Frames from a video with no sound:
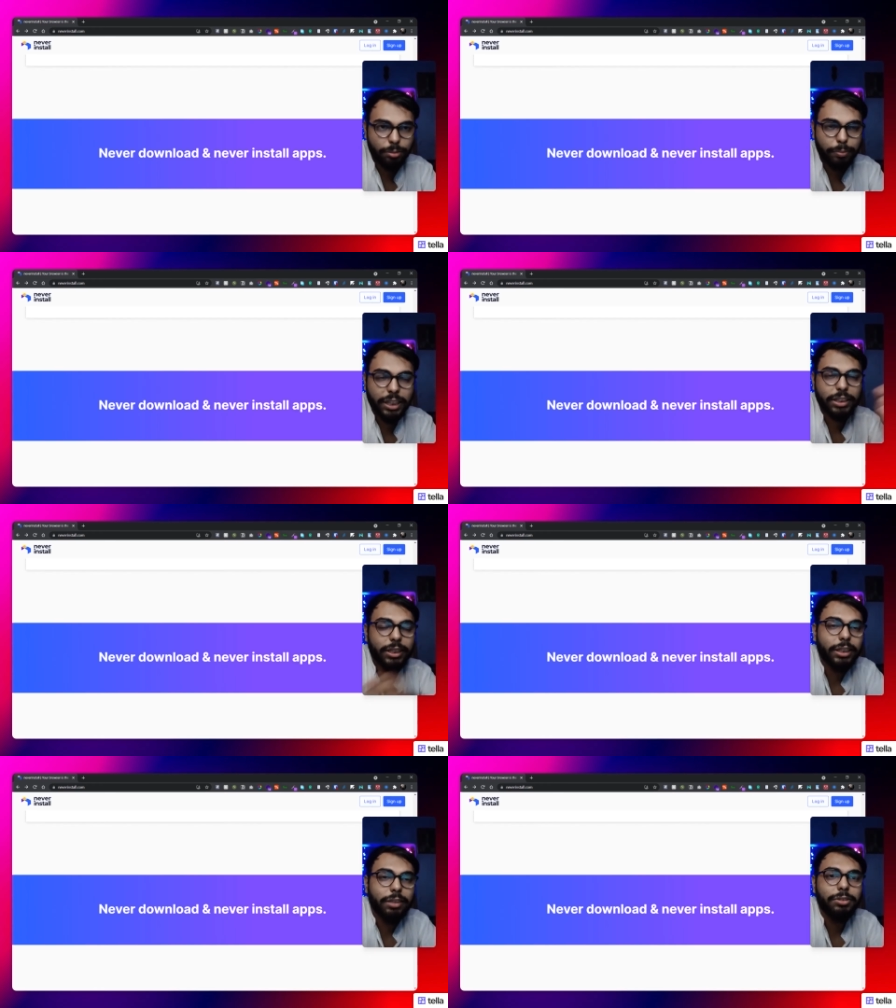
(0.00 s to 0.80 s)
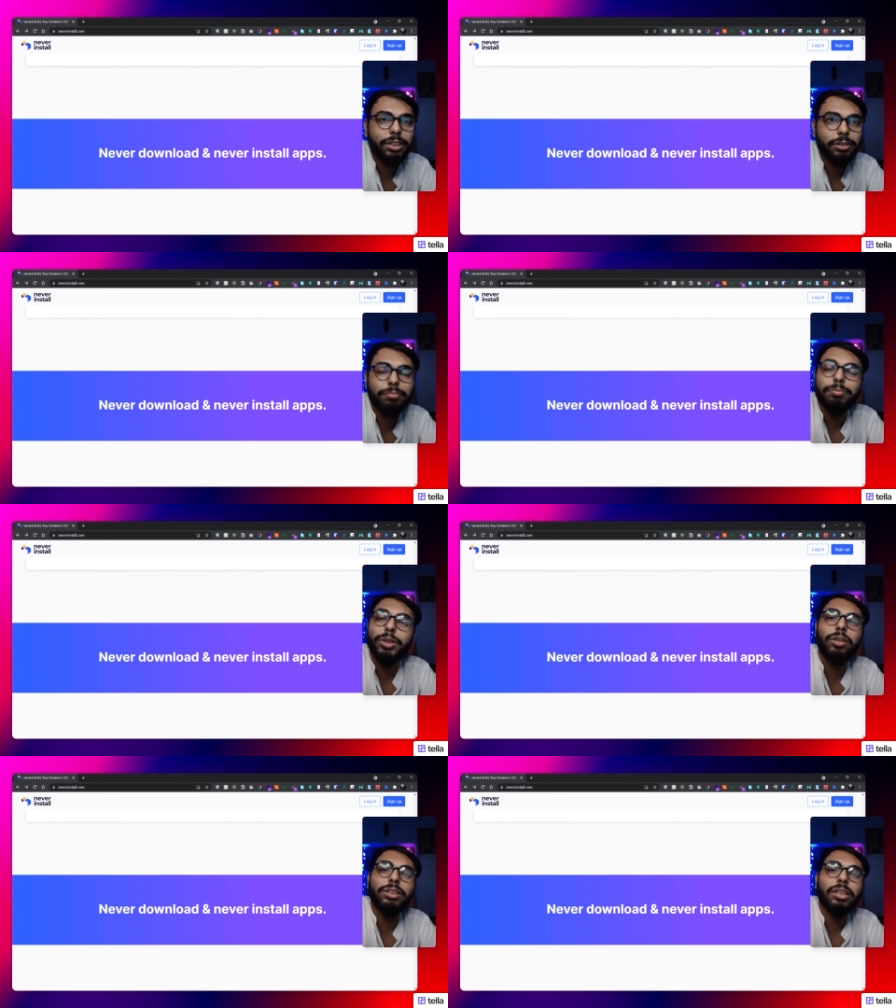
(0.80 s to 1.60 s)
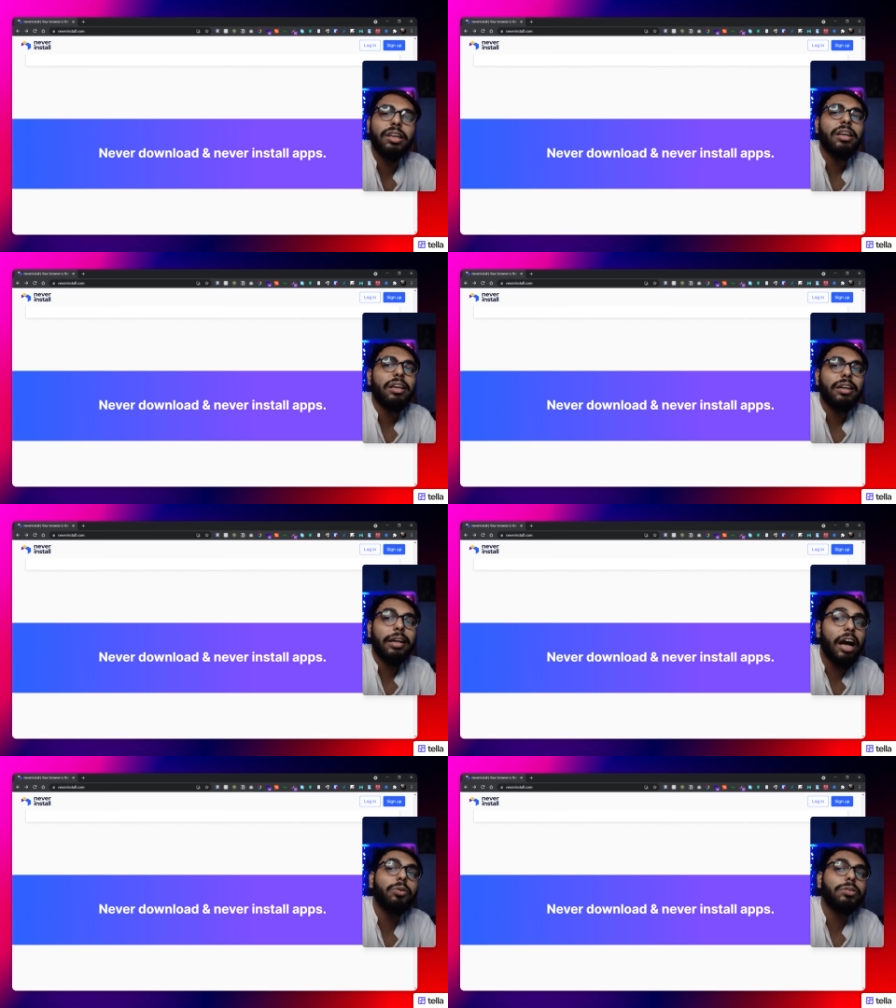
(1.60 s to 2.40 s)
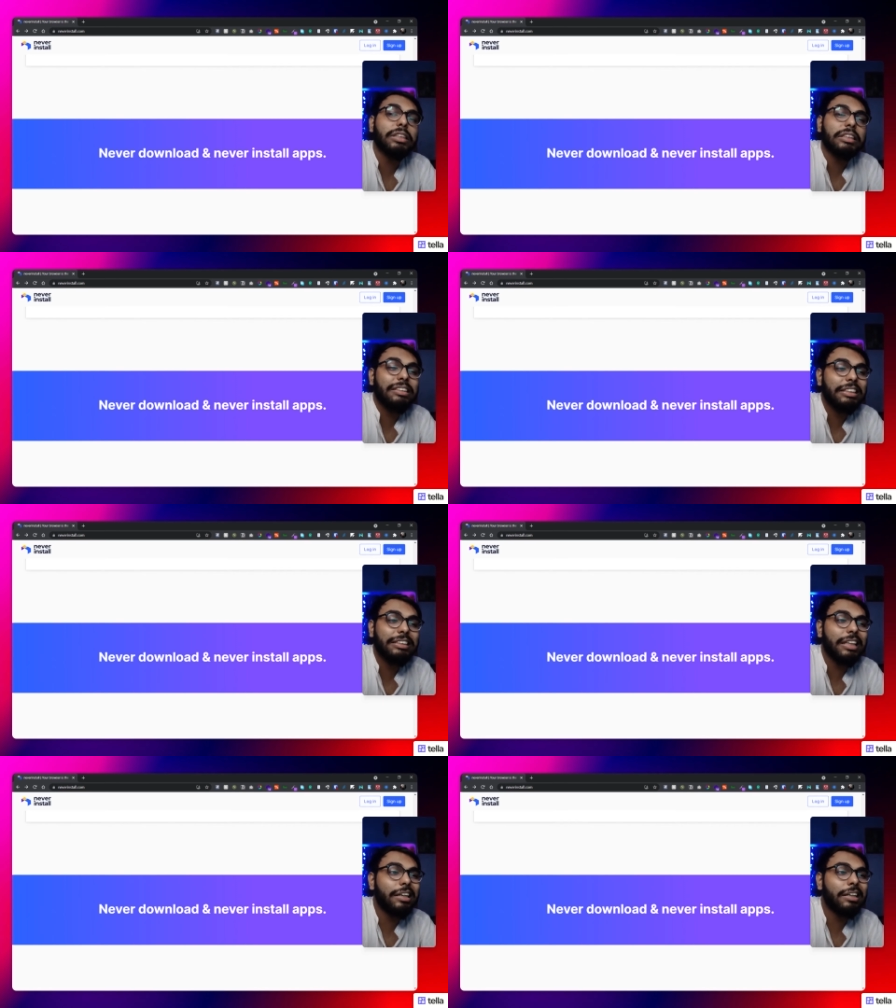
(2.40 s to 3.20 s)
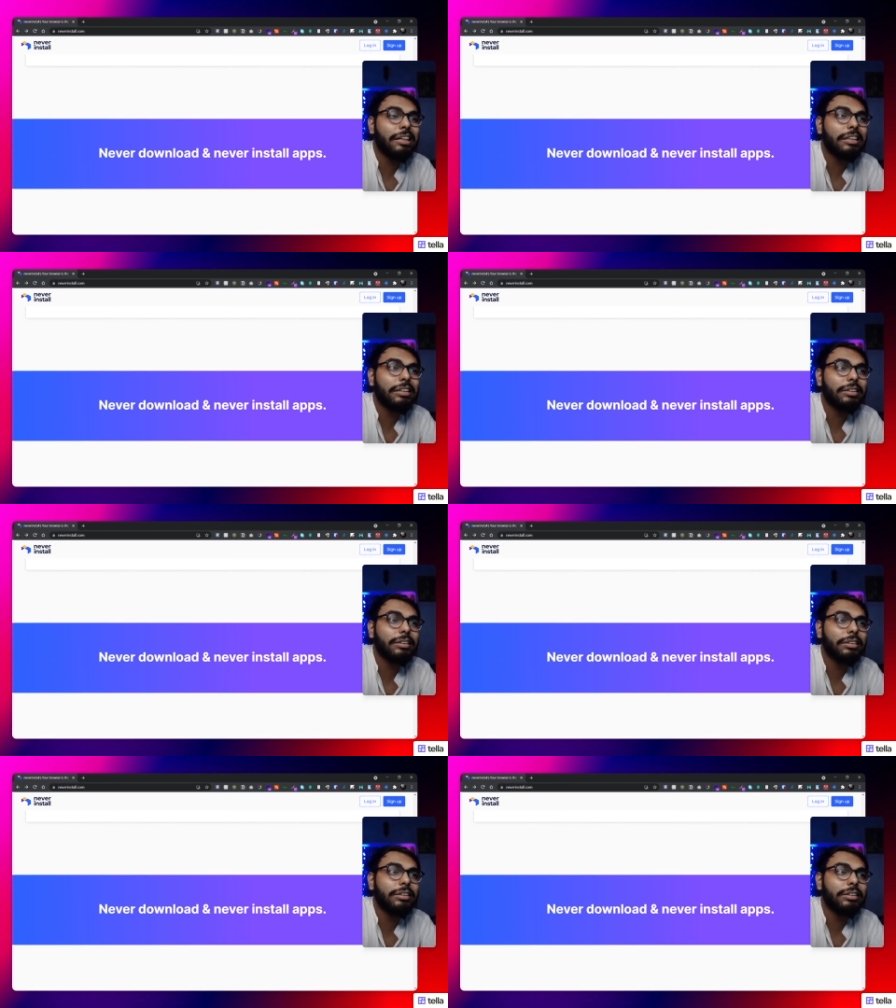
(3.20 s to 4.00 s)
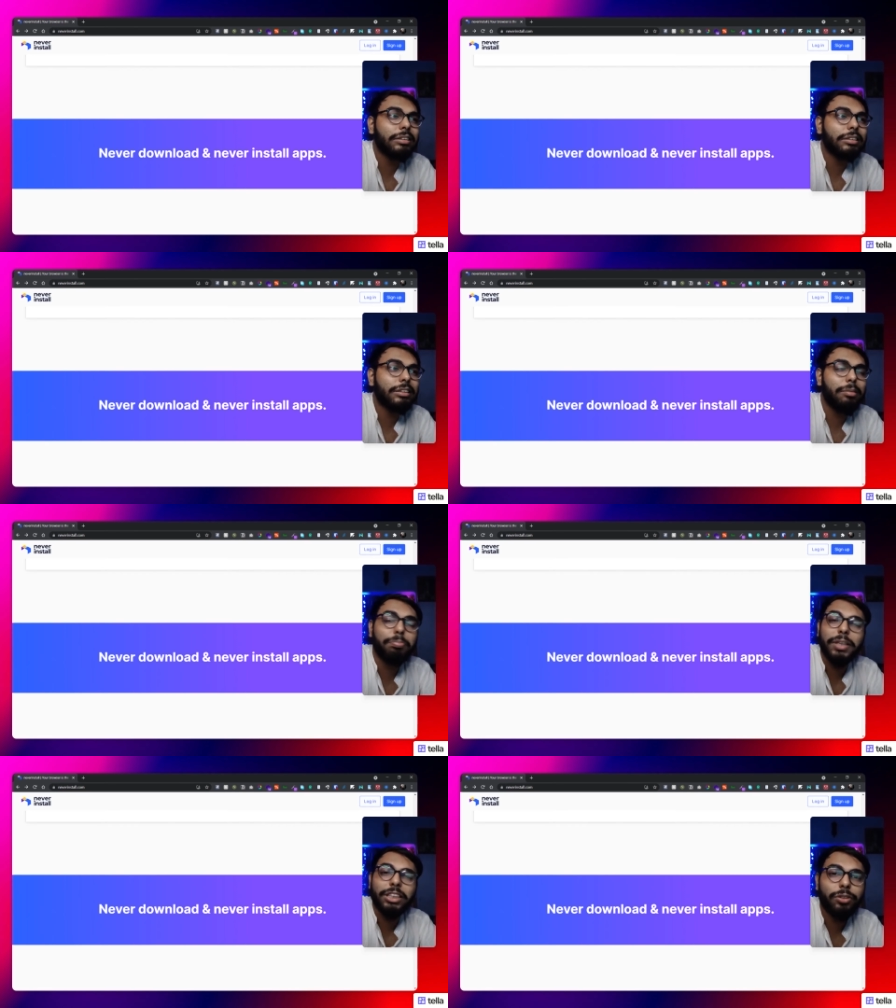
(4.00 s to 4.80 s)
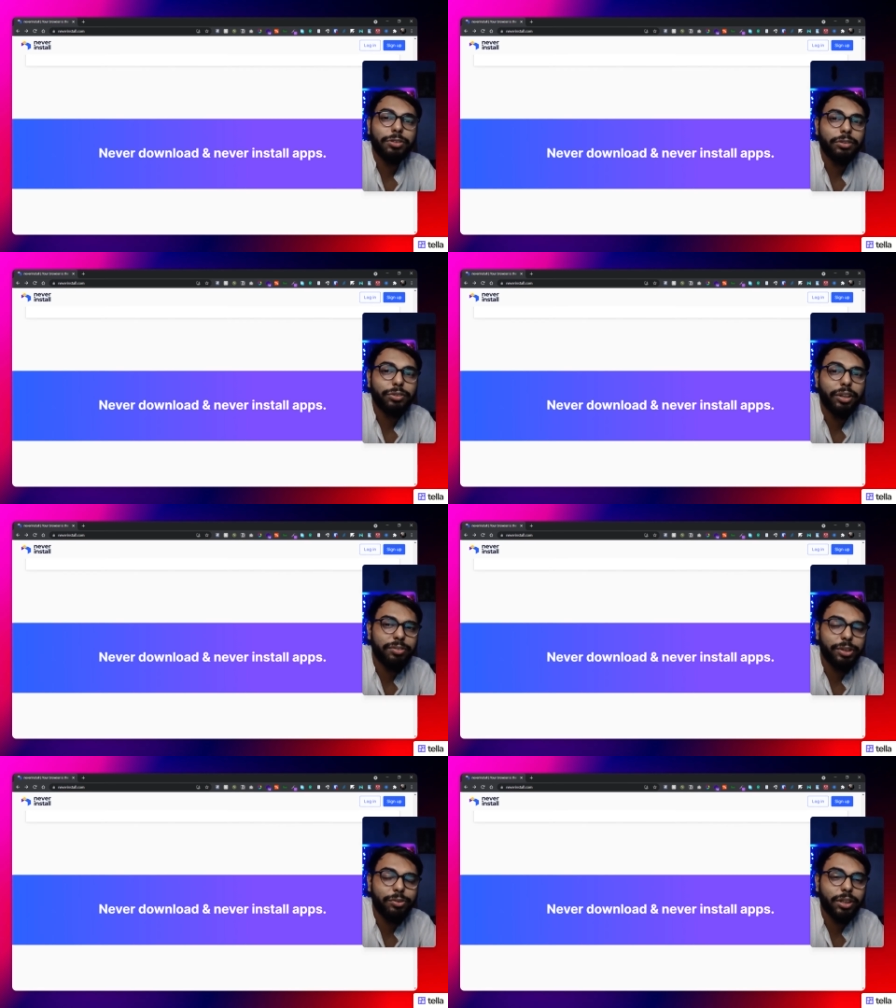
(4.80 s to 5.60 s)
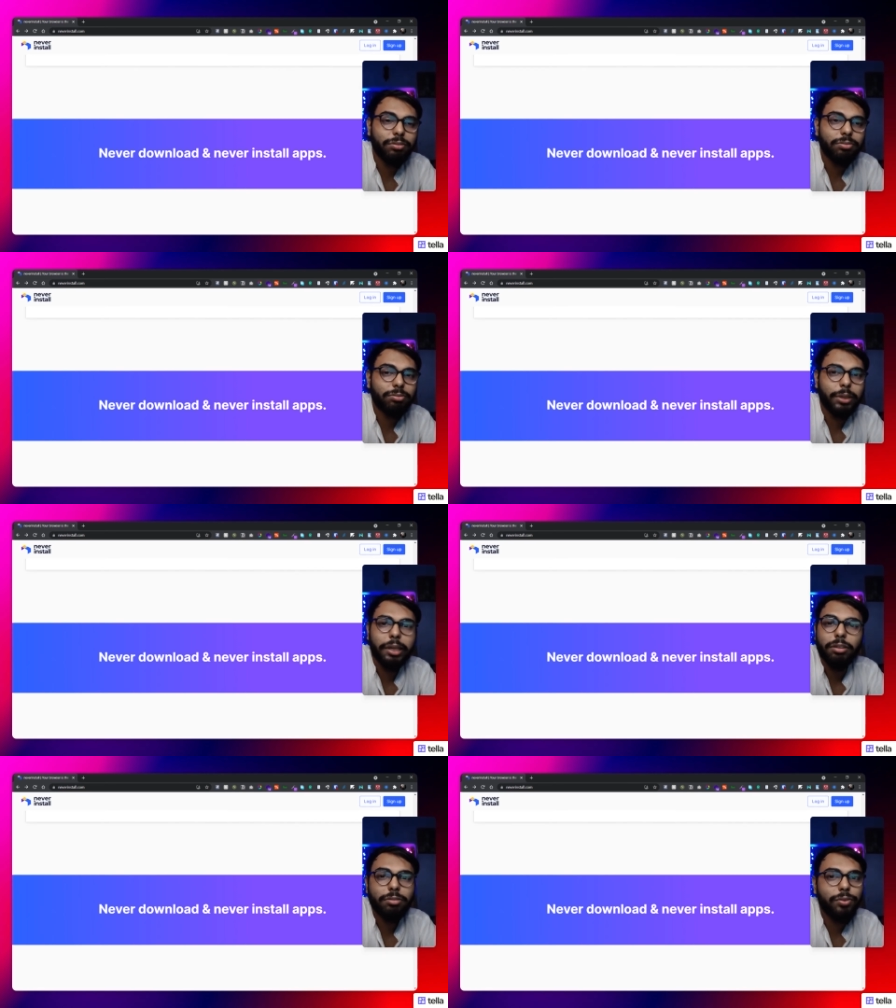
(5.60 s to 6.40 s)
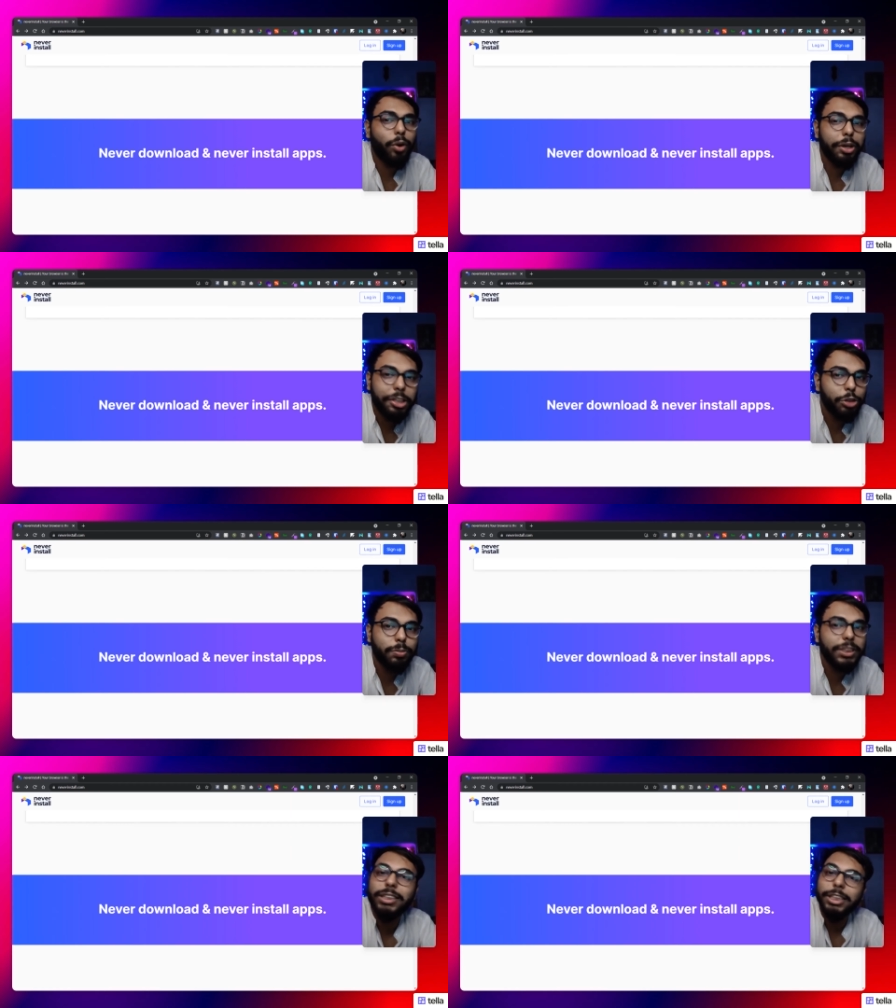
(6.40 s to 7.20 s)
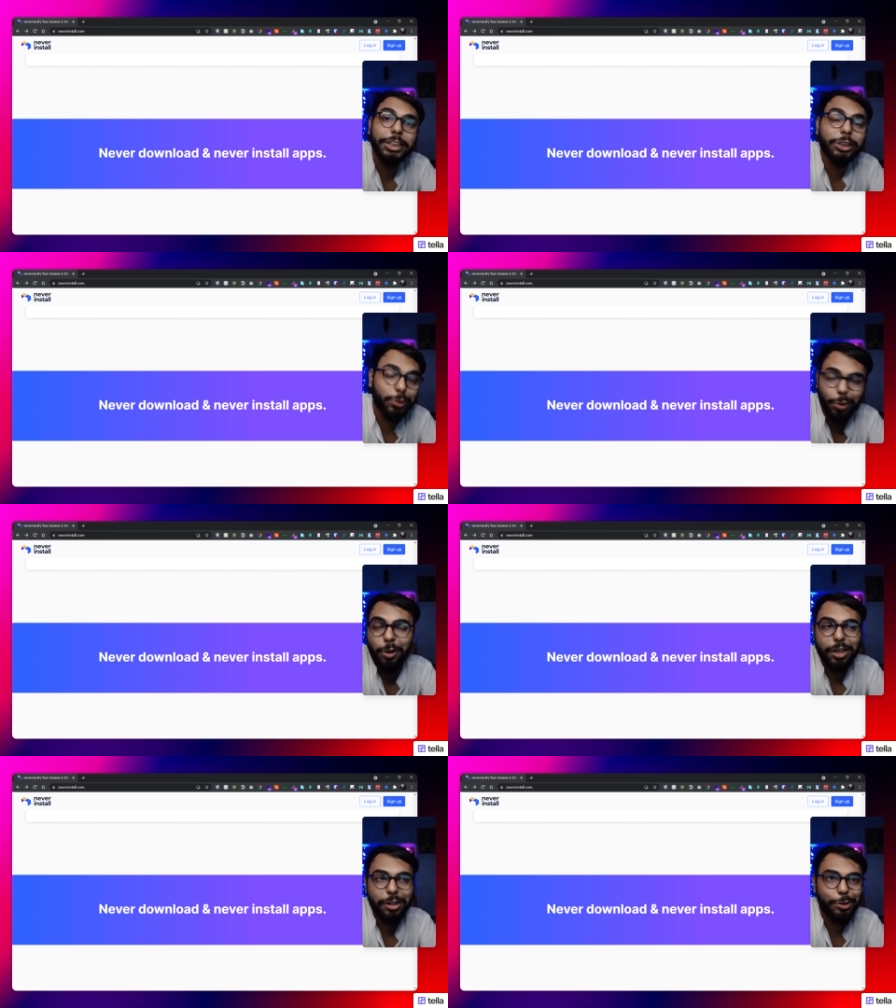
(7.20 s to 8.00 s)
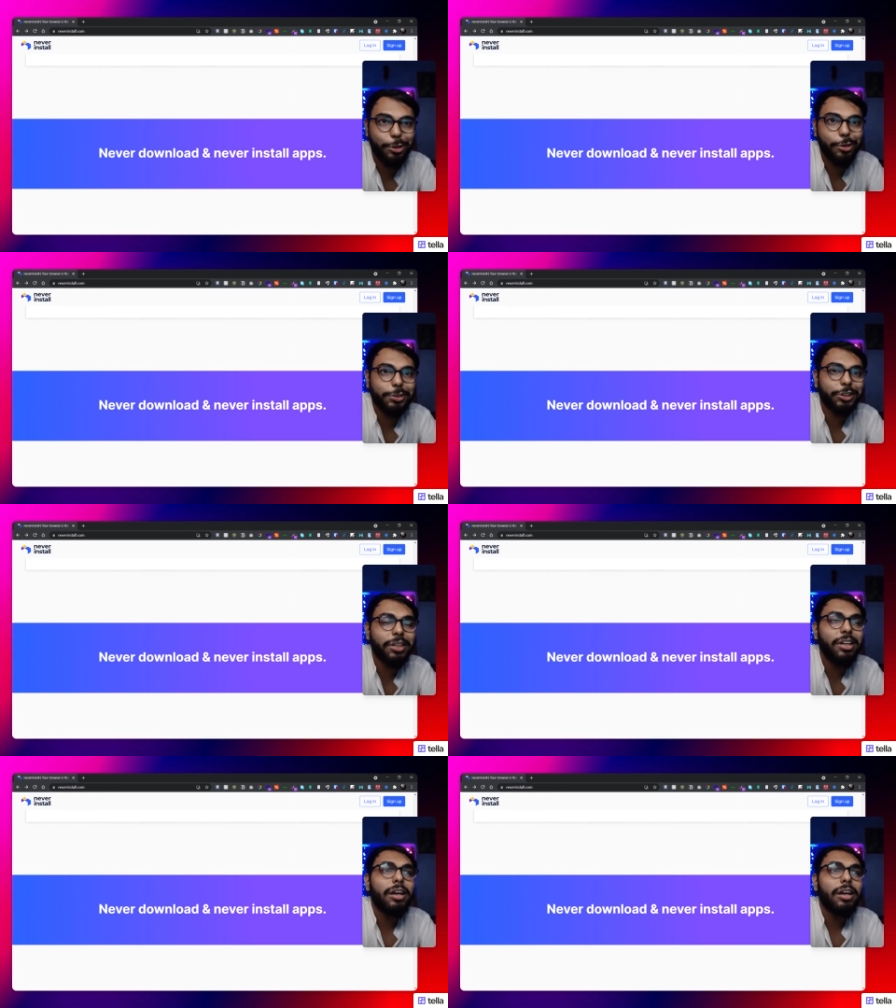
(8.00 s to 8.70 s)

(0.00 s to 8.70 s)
maintaining everything, because cloud isn't the best option for everyone. Like for newbies, it's not a good option.